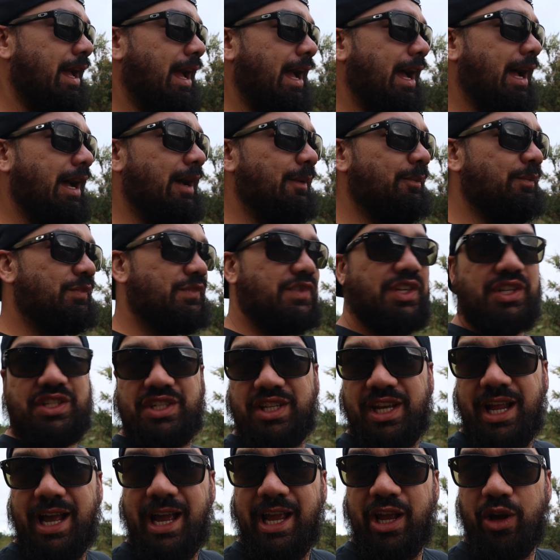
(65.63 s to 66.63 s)
So
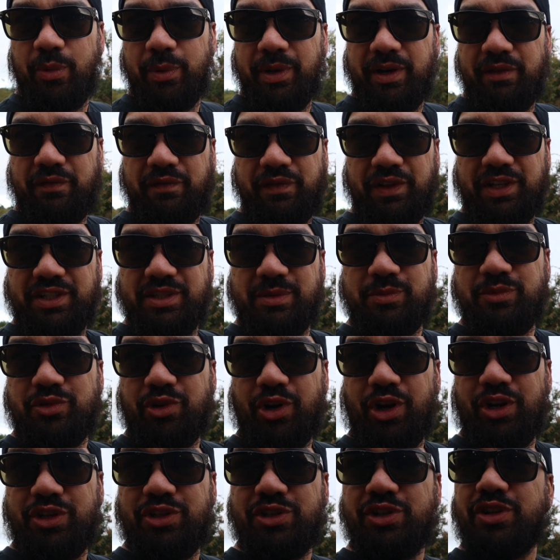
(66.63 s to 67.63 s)
today I'm gonna flick some
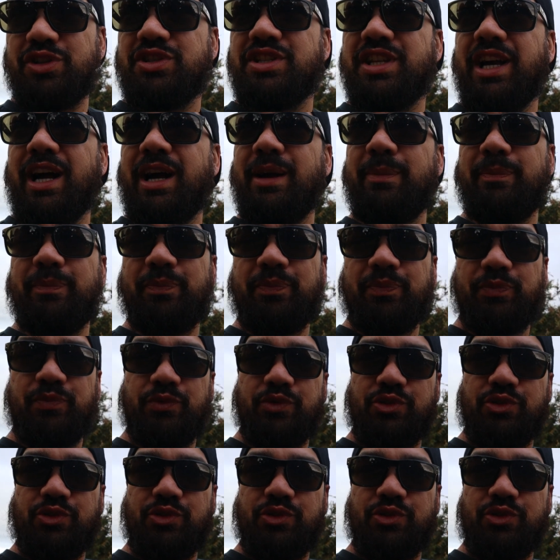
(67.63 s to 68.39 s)
drone shots up.